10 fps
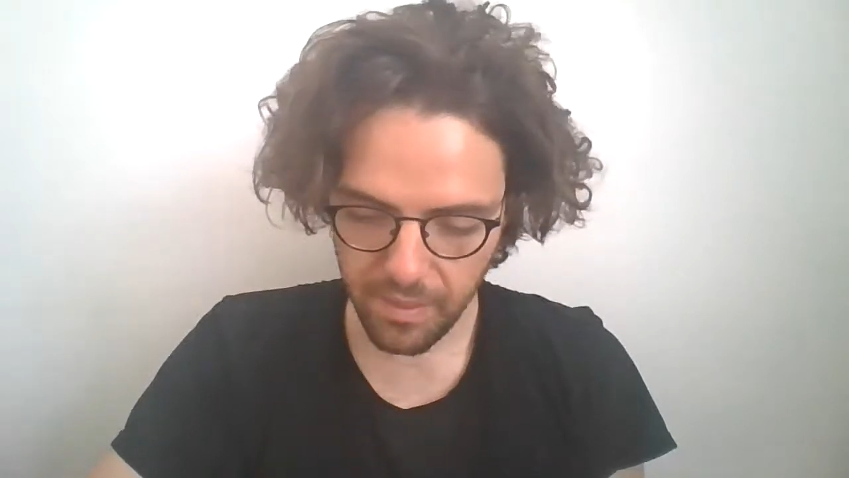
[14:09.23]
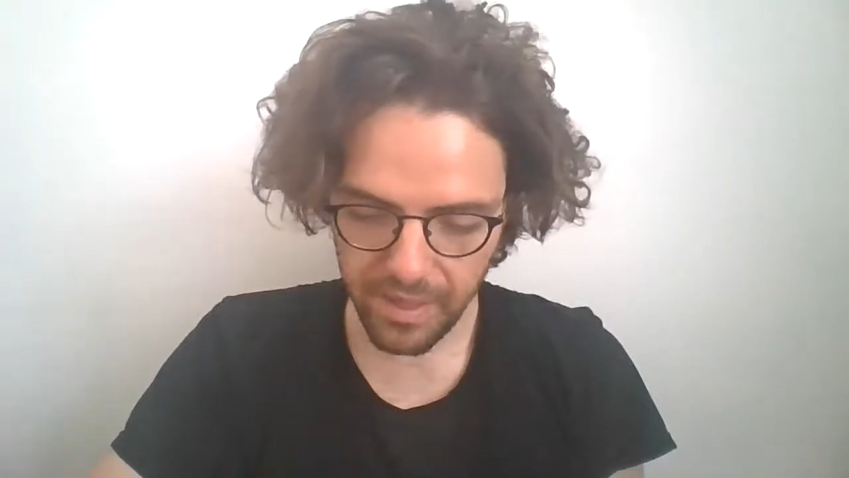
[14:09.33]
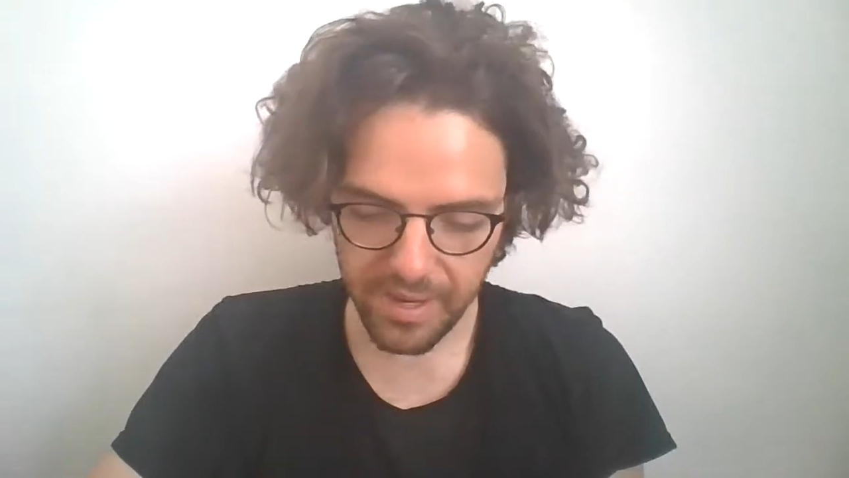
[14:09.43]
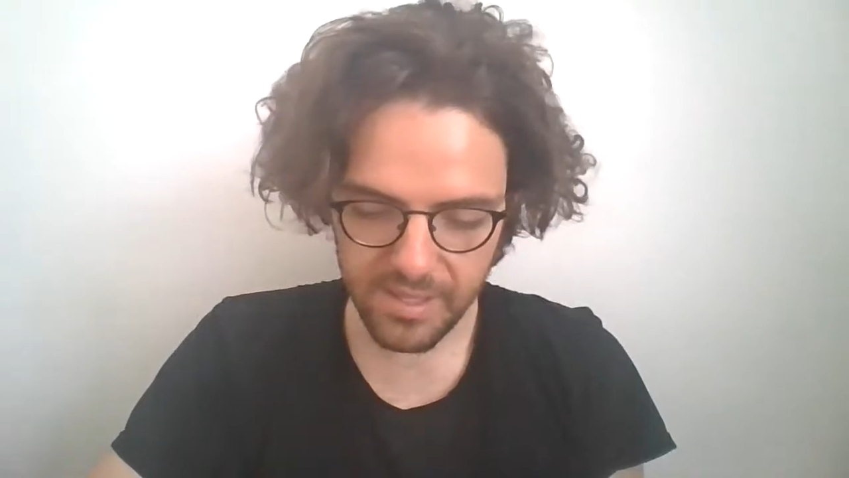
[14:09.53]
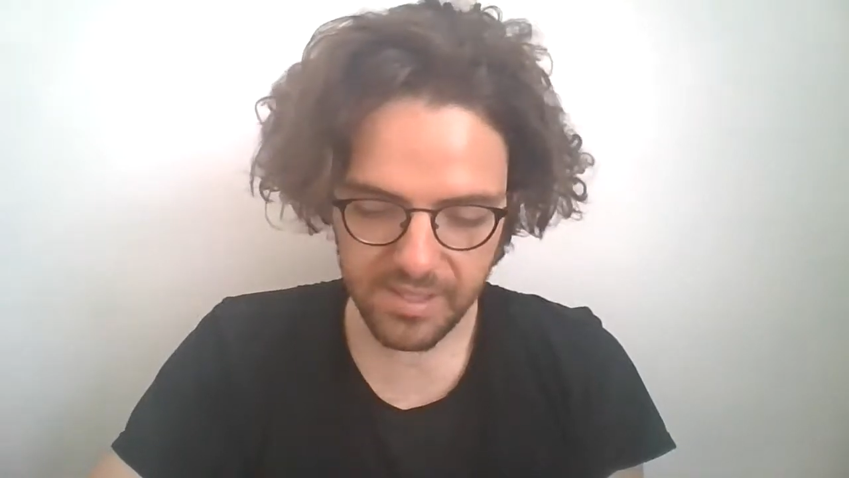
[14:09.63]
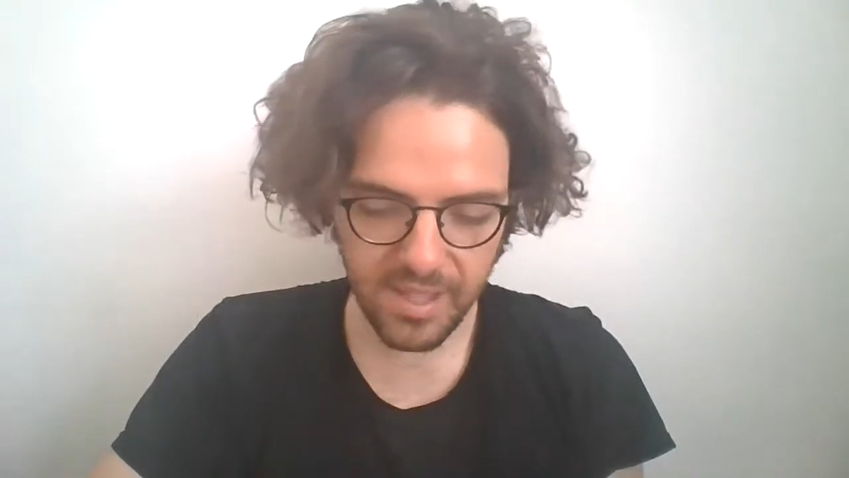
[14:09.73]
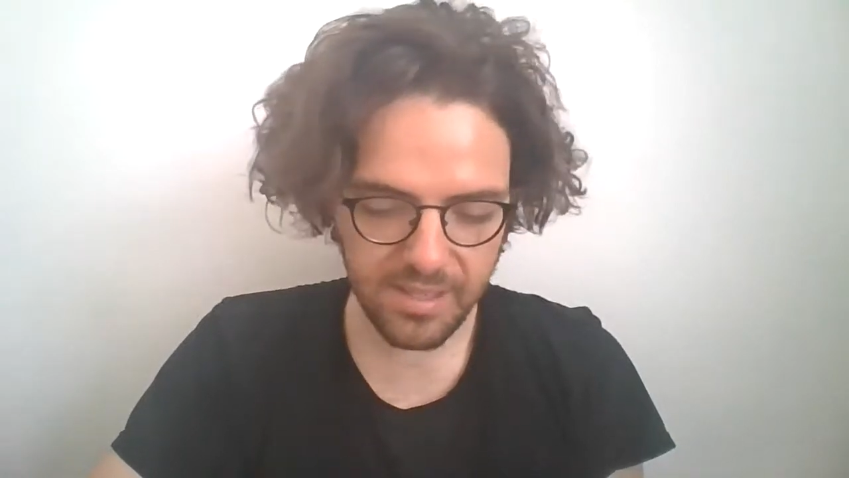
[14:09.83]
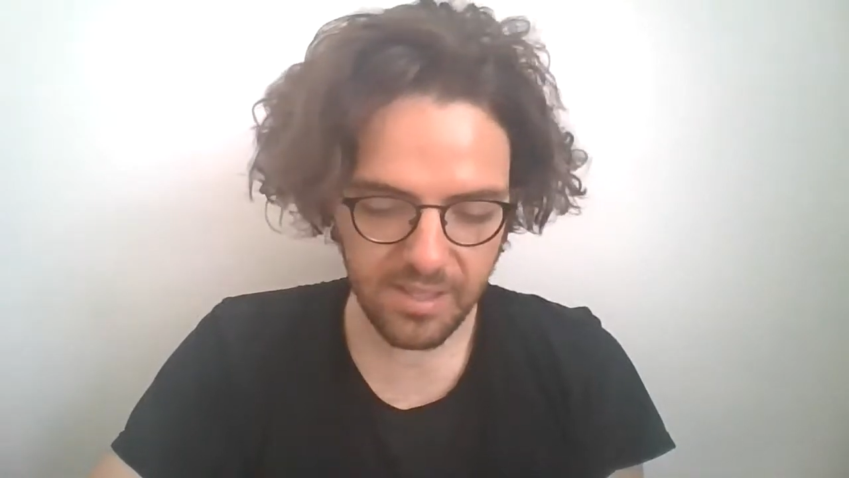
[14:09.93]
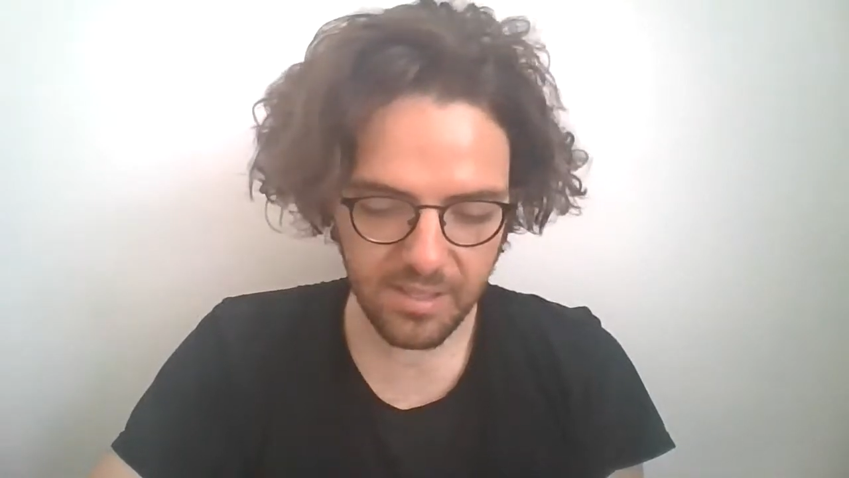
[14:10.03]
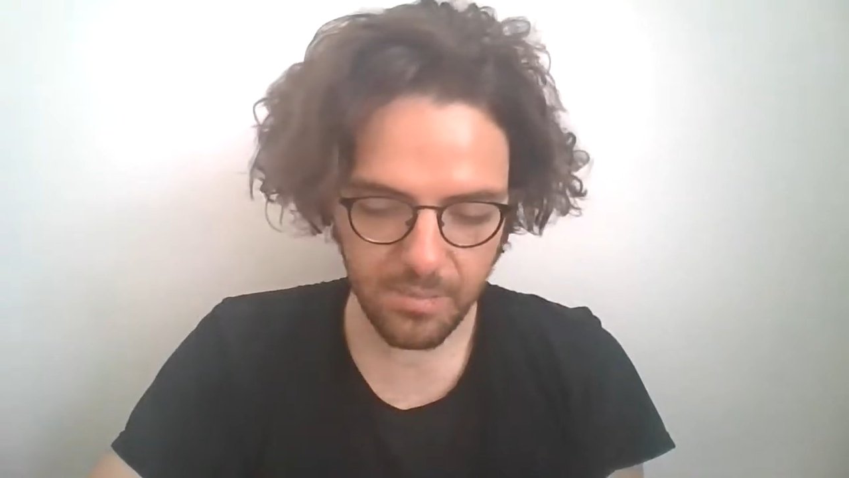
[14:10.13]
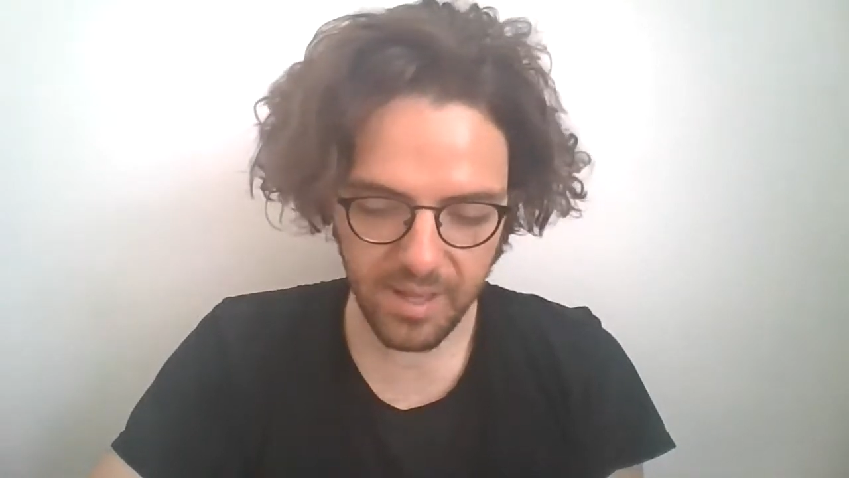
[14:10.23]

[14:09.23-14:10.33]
that aestheticism